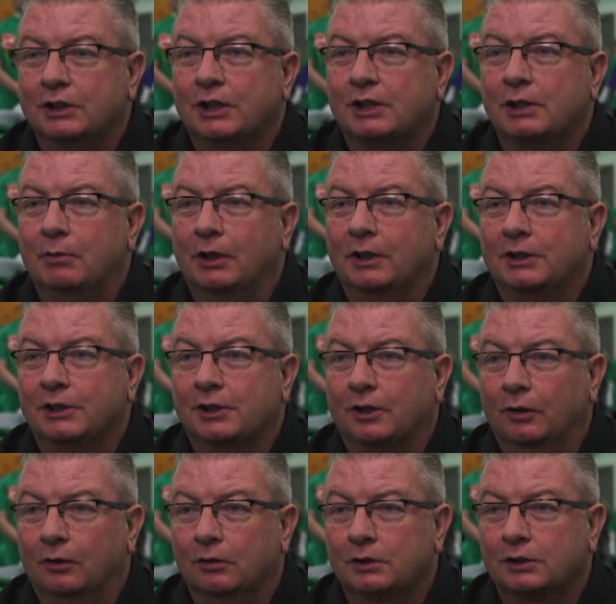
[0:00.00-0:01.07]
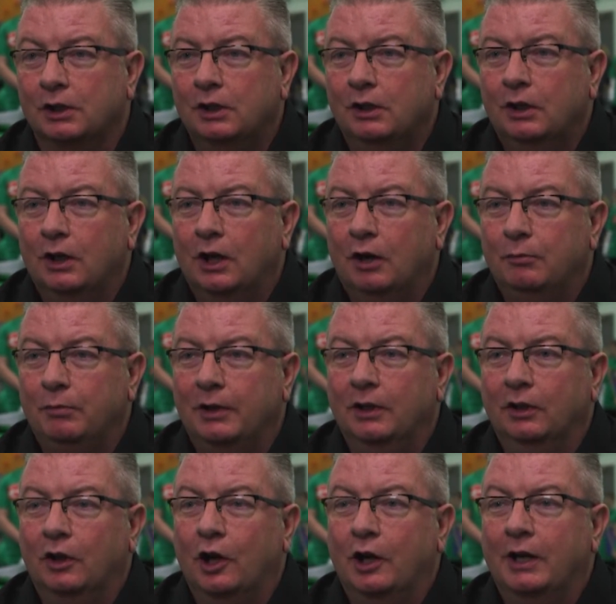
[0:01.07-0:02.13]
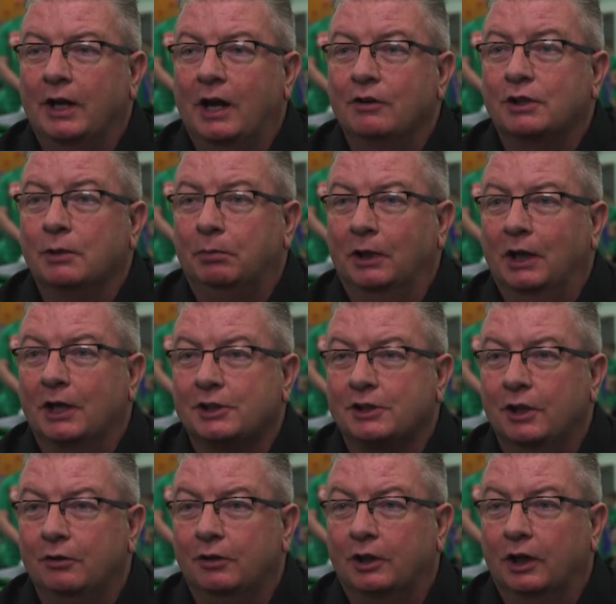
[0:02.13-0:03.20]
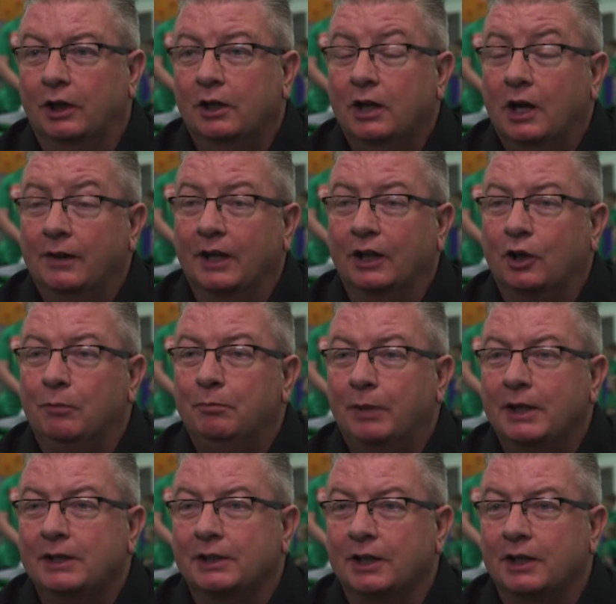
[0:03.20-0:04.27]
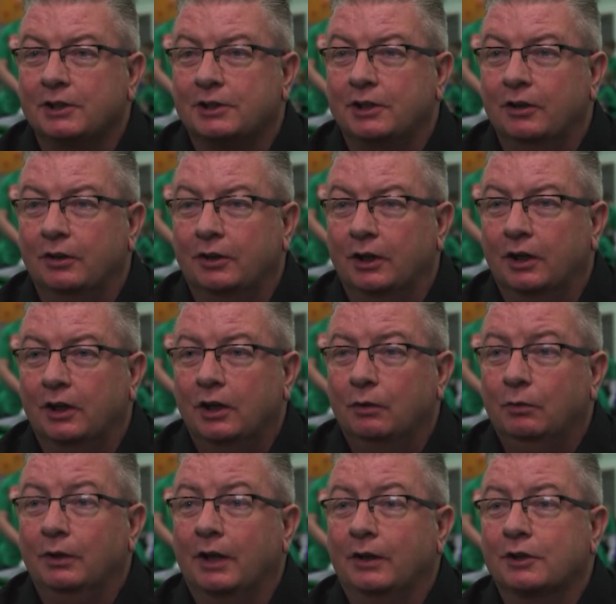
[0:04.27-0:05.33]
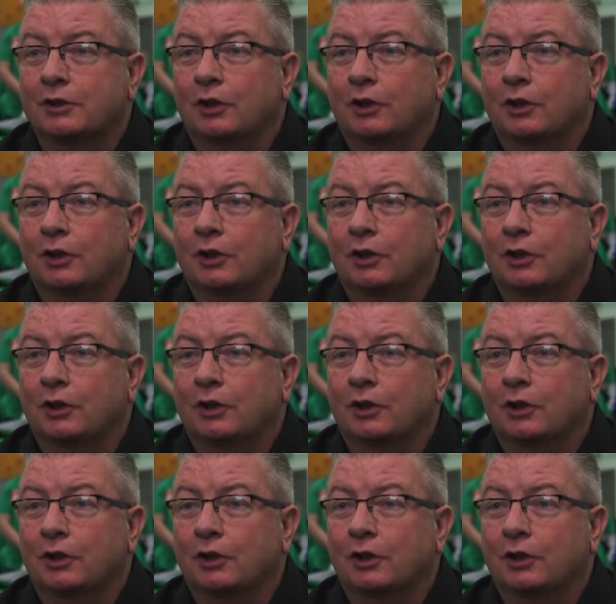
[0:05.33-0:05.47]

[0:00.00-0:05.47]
and disability schools have been learning how to play snooker and then competing in snooker within the